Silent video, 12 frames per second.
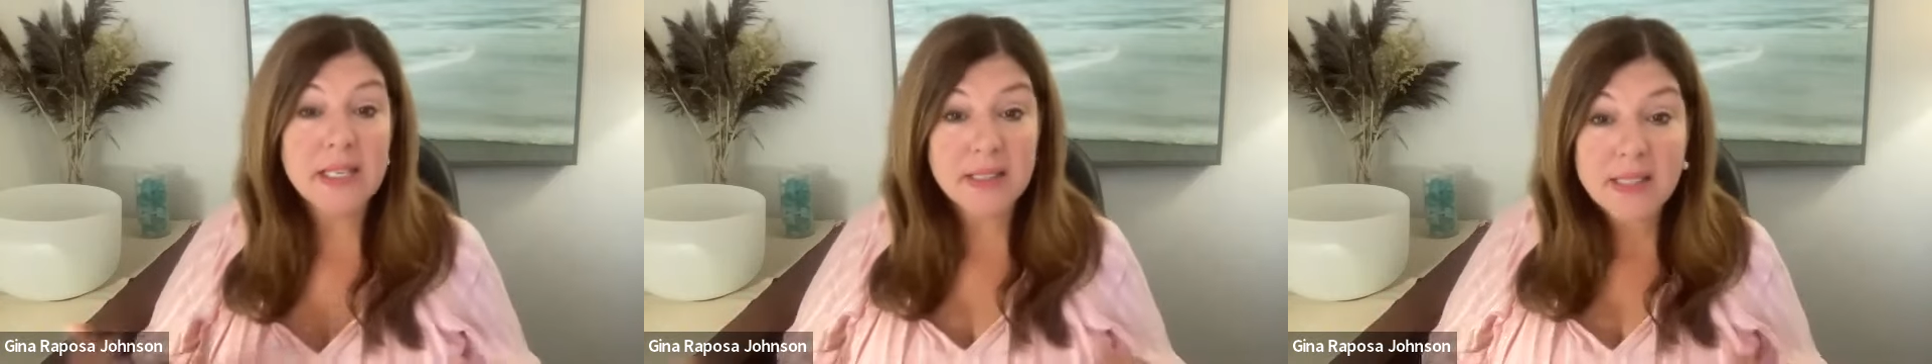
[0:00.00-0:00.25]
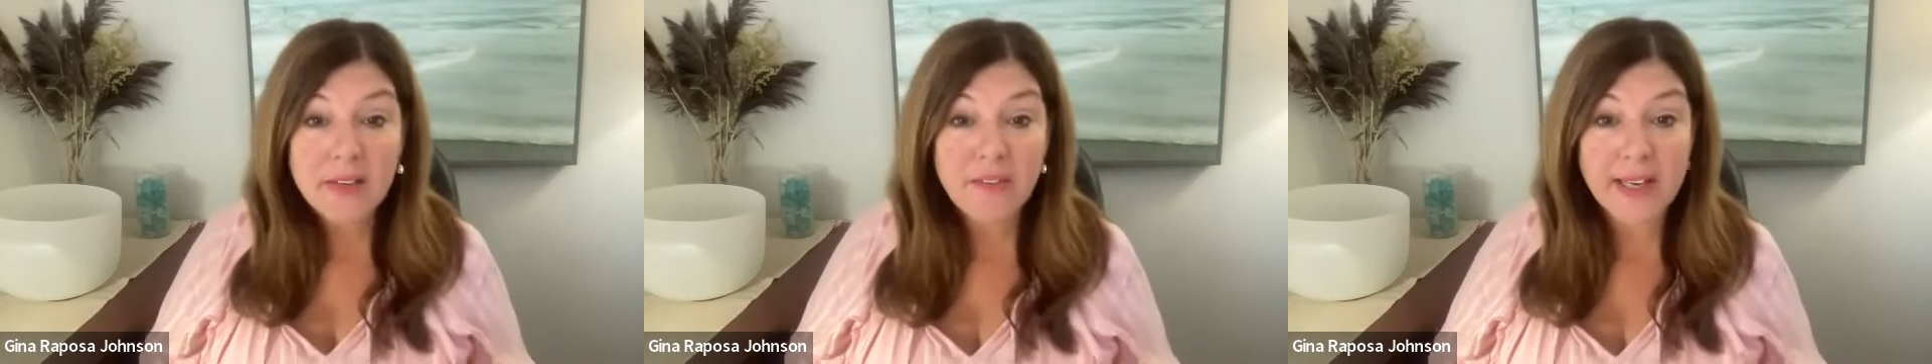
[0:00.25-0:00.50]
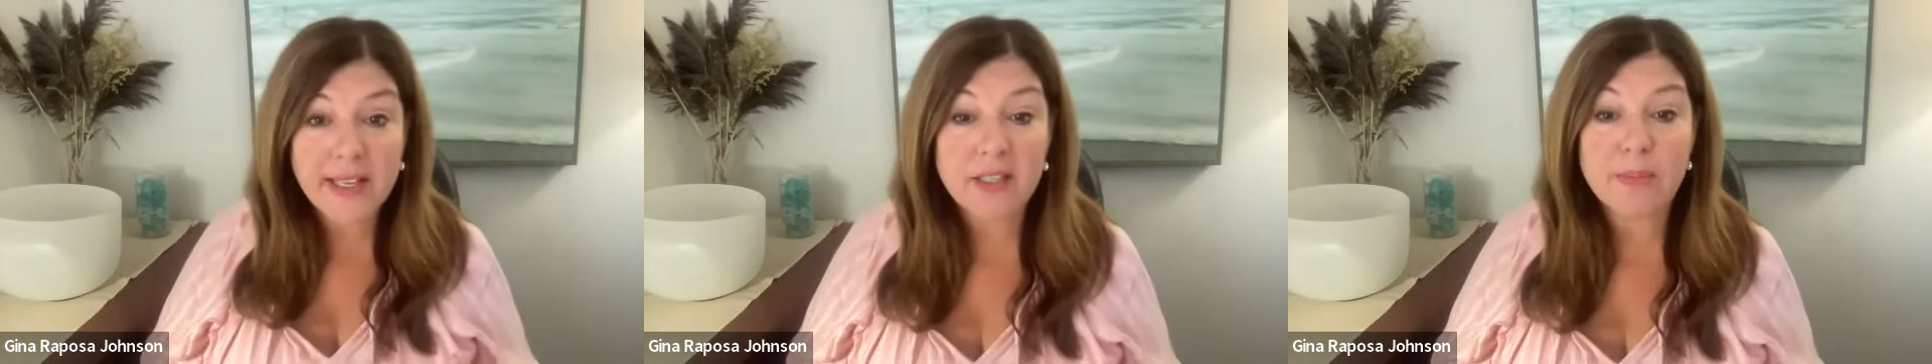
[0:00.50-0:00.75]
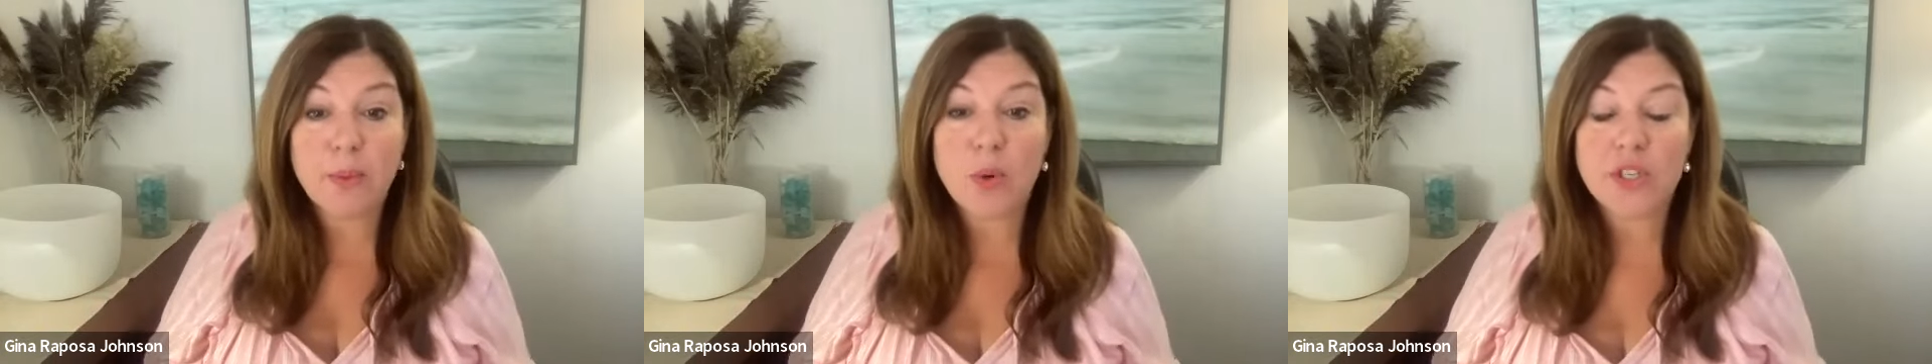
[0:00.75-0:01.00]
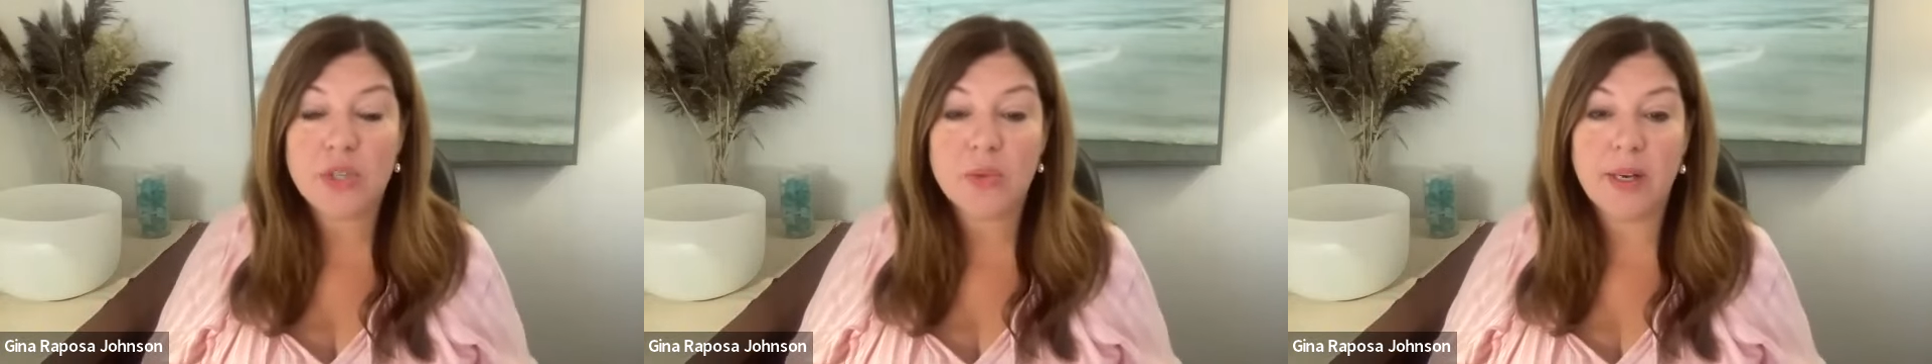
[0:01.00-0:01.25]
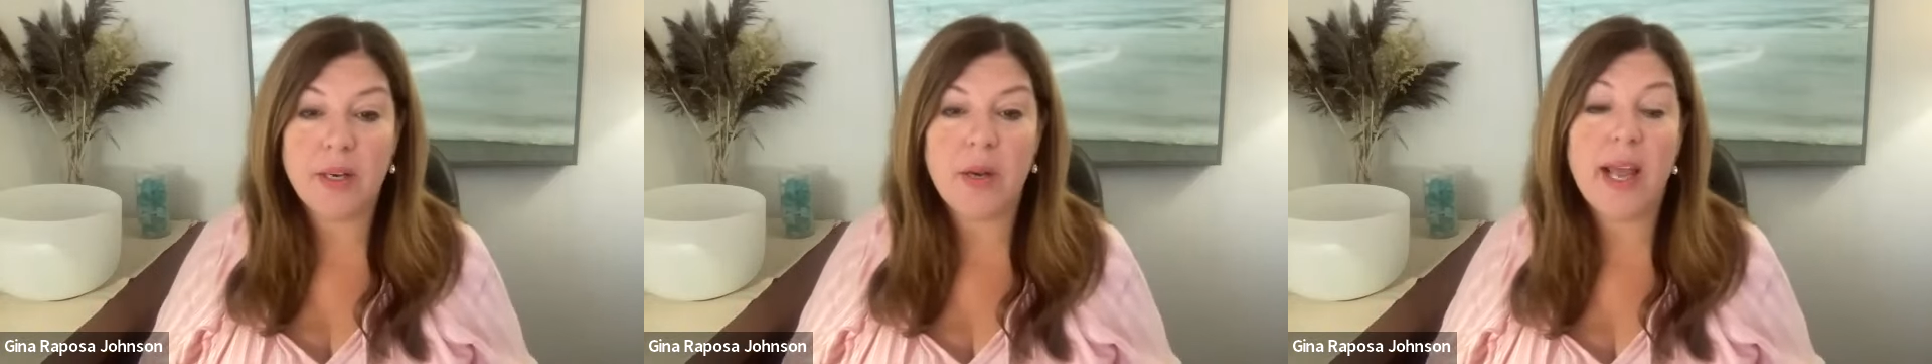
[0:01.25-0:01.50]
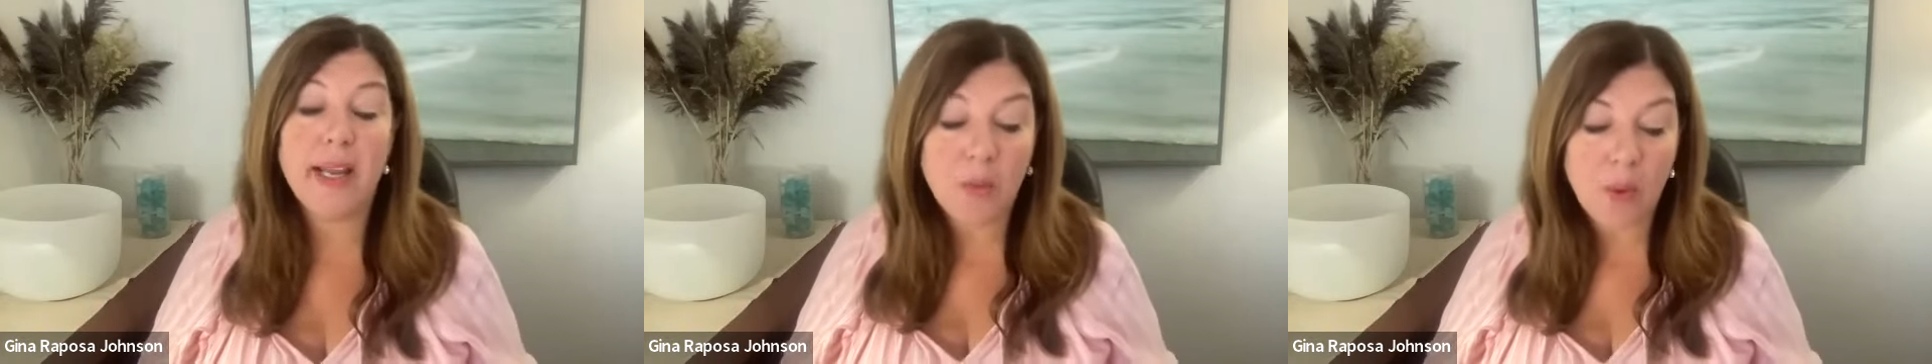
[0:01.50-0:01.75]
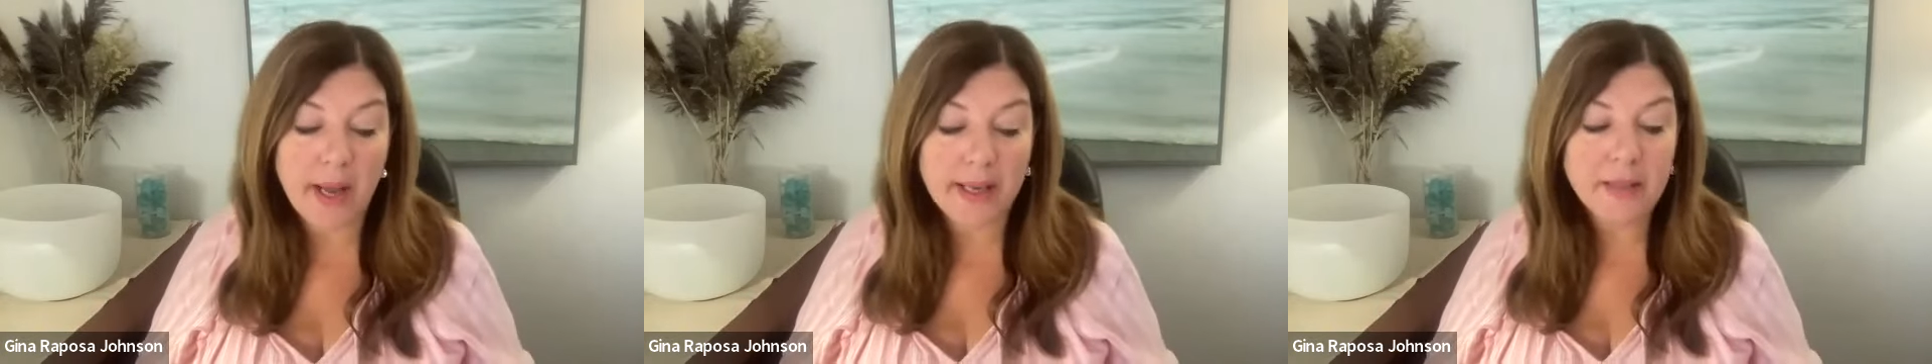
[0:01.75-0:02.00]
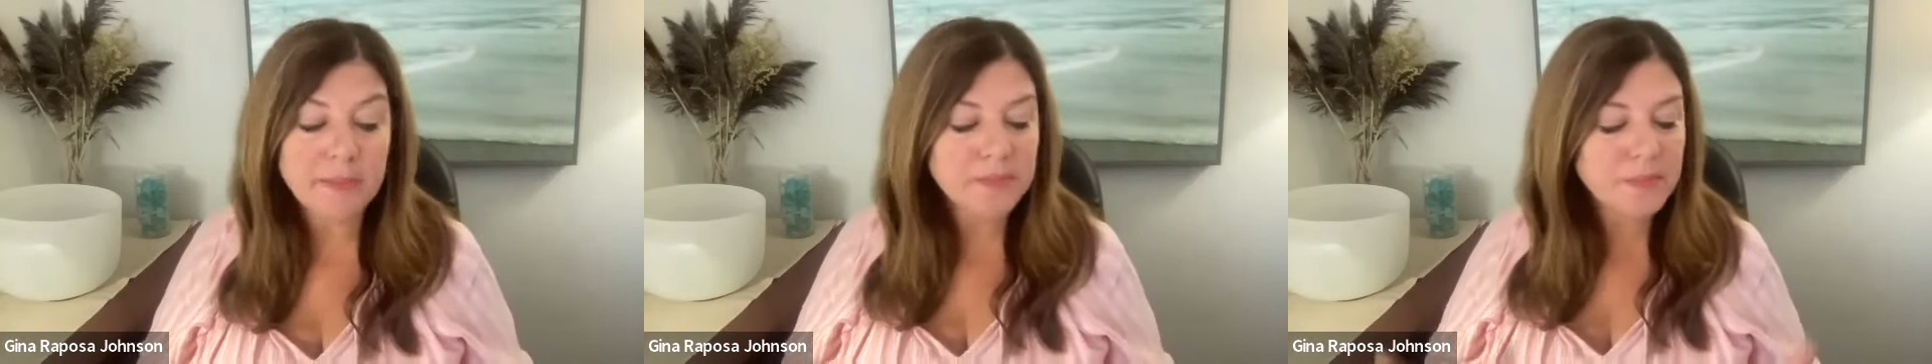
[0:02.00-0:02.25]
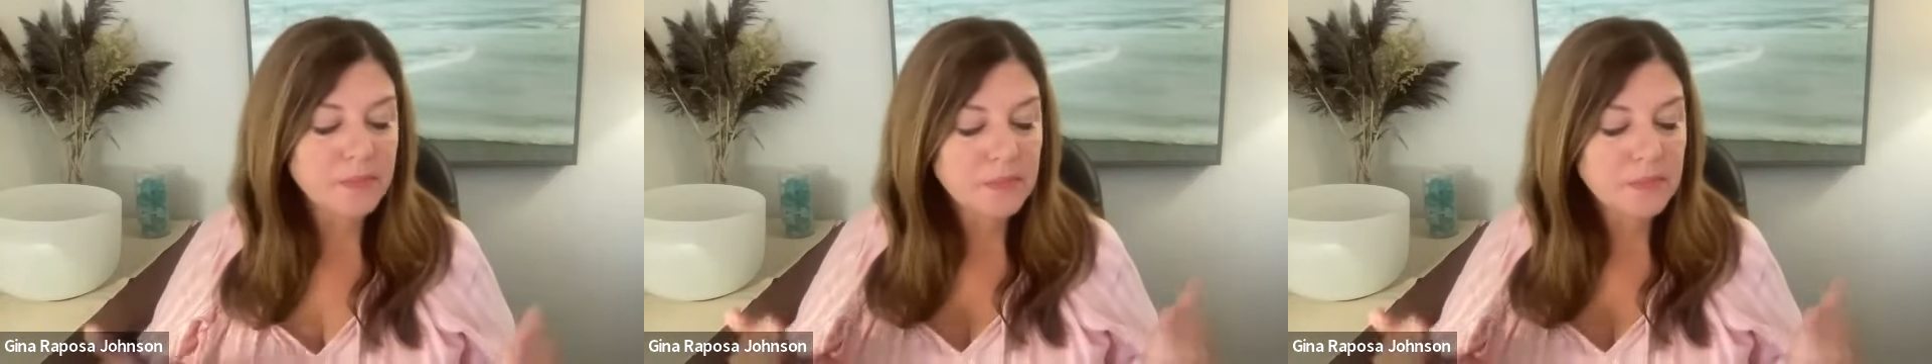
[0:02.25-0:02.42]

see if I can support you in any way.